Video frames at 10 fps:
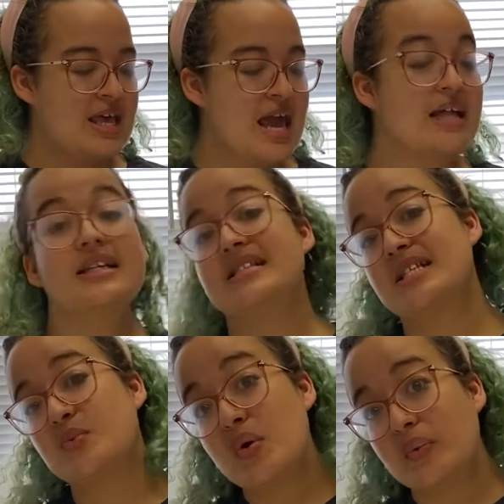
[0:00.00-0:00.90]
At least
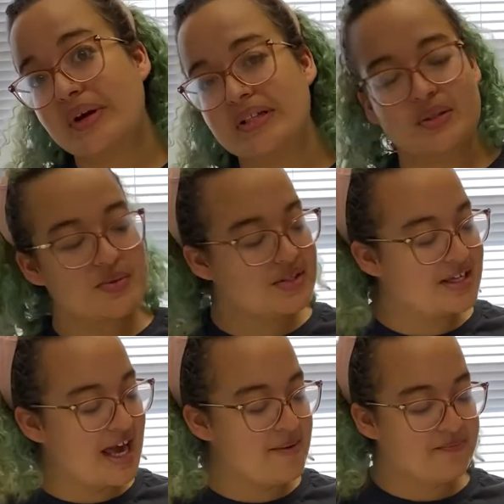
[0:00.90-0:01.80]
that's one way to lose the
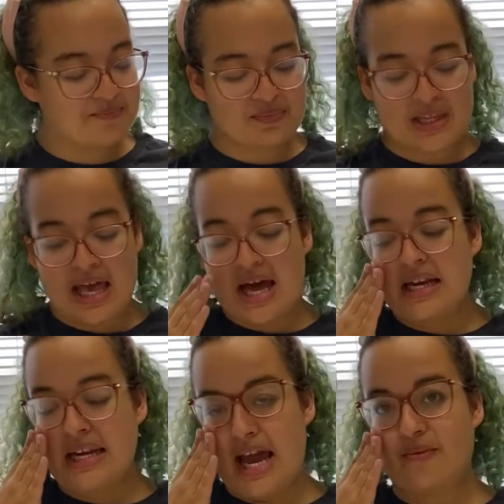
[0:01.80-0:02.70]
game.
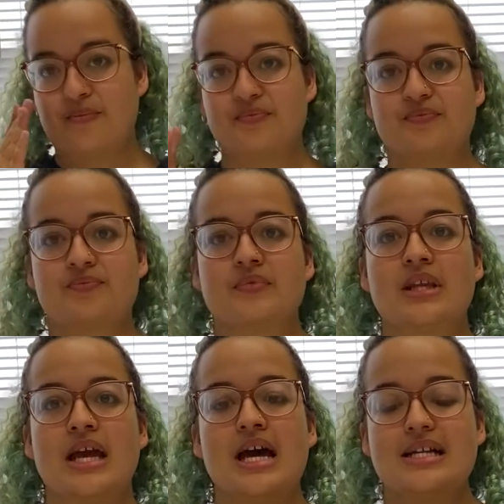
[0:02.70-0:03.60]
Now,
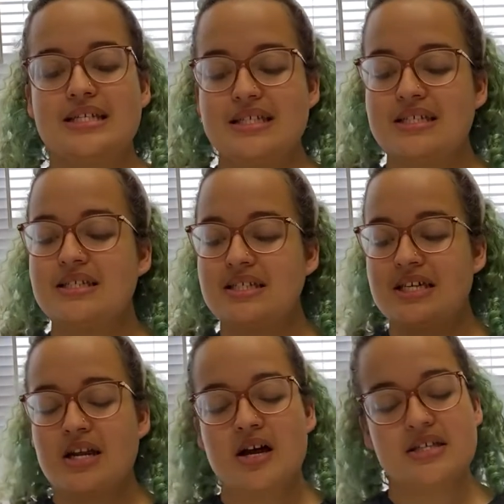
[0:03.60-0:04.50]
to
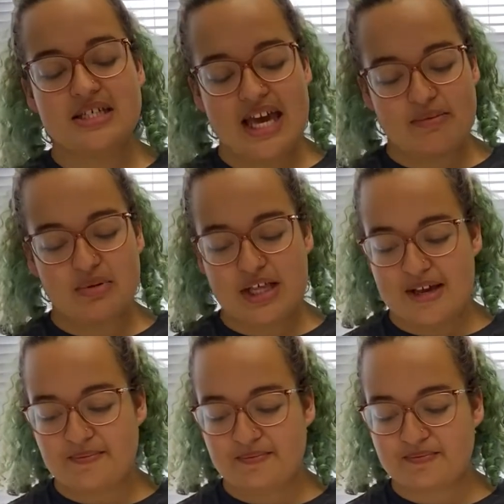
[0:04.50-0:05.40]
get on to gameplay,
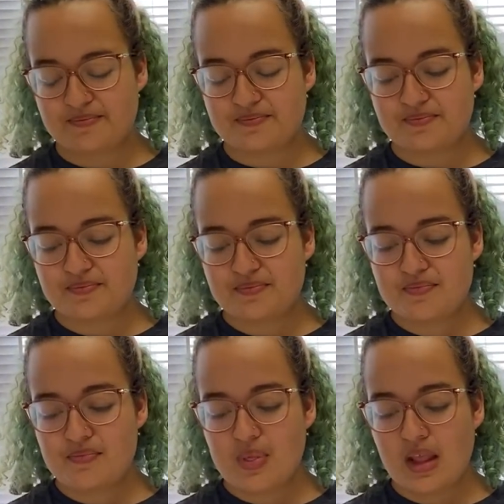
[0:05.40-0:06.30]

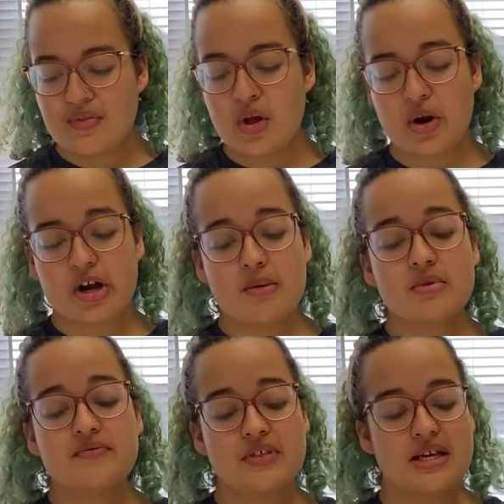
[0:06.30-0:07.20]
there are a couple
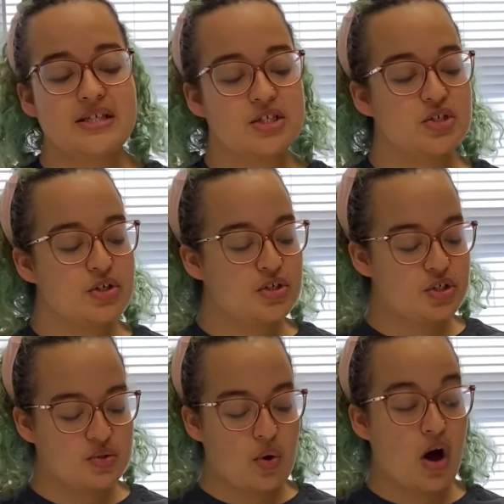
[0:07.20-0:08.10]
of things that you can
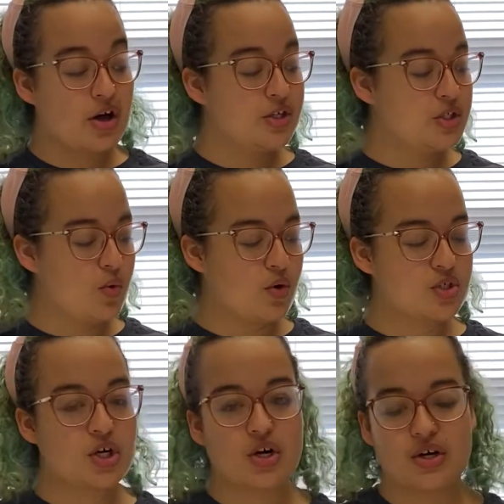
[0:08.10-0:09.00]
do on your
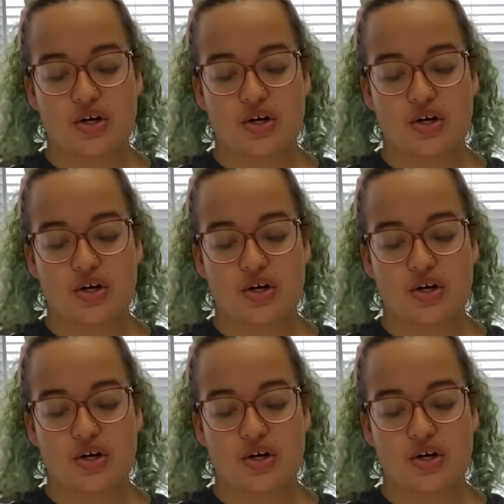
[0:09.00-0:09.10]
turn.